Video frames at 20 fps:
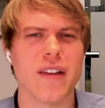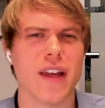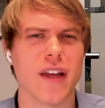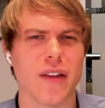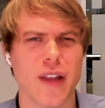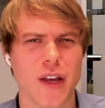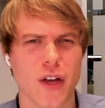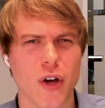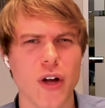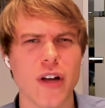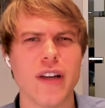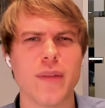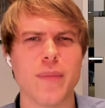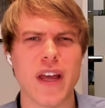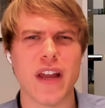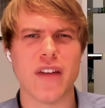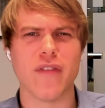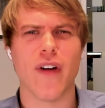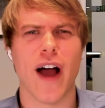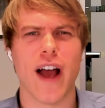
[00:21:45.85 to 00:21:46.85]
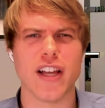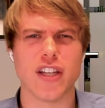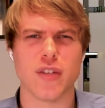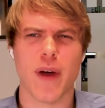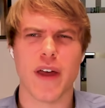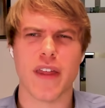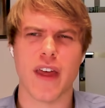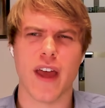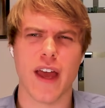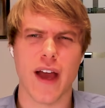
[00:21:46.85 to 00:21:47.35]
They they could be advised
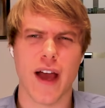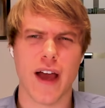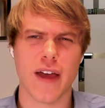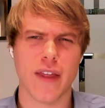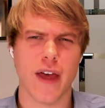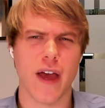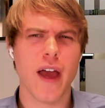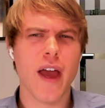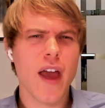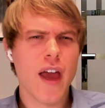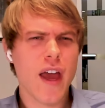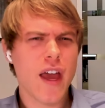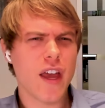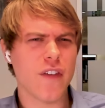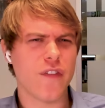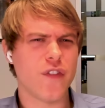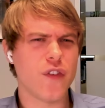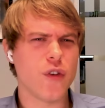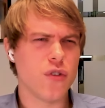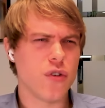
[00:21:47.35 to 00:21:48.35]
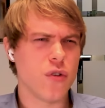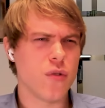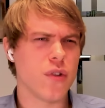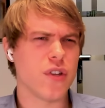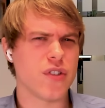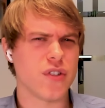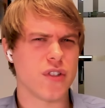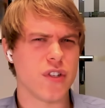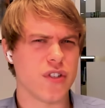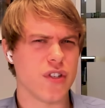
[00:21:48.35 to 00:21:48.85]
by the AI that if you do
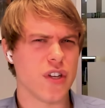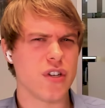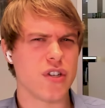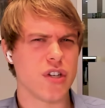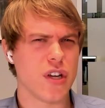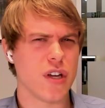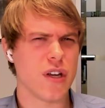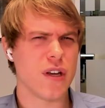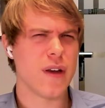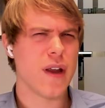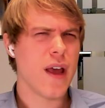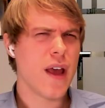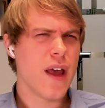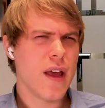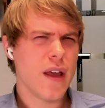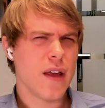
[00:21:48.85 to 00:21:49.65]
this decision,